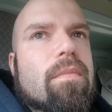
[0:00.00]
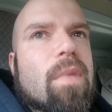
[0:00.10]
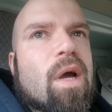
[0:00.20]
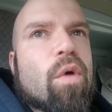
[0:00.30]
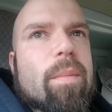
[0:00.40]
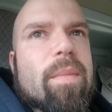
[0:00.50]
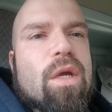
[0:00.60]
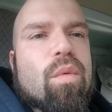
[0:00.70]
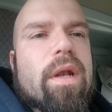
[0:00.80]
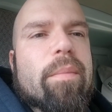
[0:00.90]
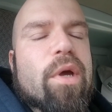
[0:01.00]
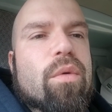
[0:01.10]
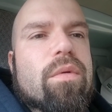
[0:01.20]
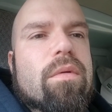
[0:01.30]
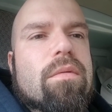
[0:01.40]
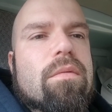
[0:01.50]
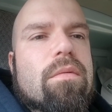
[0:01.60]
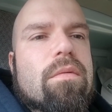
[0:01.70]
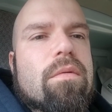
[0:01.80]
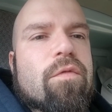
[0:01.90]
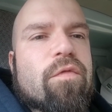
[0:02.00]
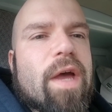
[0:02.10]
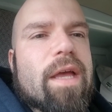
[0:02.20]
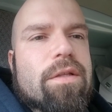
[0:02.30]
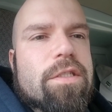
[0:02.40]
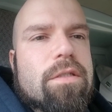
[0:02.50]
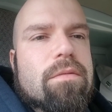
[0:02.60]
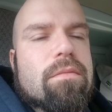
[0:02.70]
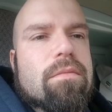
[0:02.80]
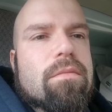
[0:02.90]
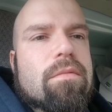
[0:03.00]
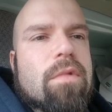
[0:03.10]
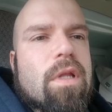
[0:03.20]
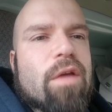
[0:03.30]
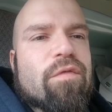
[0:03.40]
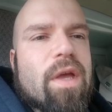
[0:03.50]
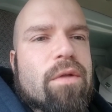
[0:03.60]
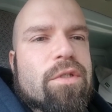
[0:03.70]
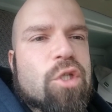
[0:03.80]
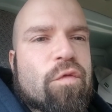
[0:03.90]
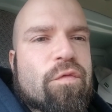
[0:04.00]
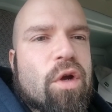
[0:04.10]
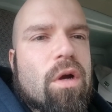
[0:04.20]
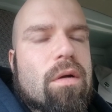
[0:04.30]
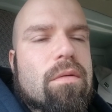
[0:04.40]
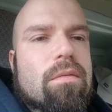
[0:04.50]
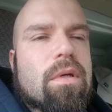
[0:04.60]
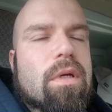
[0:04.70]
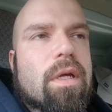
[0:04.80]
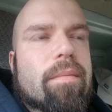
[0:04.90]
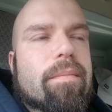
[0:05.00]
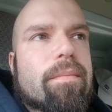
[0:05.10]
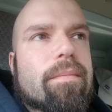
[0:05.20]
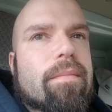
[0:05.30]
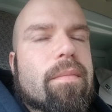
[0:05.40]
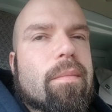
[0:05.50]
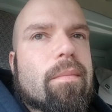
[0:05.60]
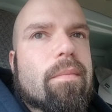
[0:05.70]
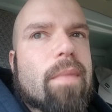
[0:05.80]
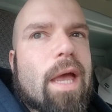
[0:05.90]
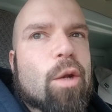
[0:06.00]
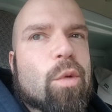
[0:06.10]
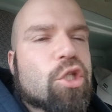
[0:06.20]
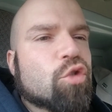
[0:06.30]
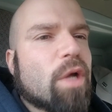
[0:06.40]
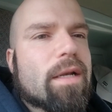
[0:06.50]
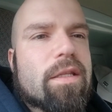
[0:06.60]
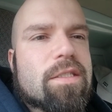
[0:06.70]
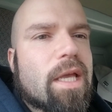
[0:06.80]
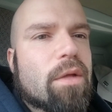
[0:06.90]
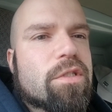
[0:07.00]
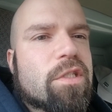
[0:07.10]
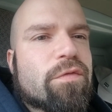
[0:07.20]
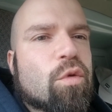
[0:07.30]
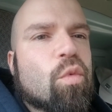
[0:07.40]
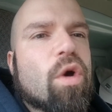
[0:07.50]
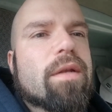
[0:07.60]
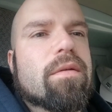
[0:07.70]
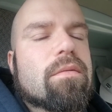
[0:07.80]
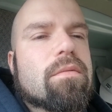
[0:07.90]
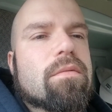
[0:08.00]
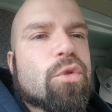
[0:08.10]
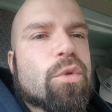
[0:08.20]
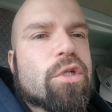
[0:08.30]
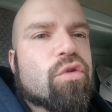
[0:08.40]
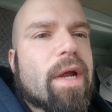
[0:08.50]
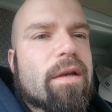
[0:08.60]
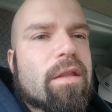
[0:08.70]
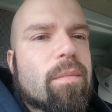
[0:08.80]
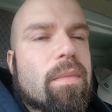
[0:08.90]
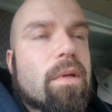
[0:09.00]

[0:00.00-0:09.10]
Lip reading: want to make one about the files that I've found so far, how to extract the sounds if you want to extract them.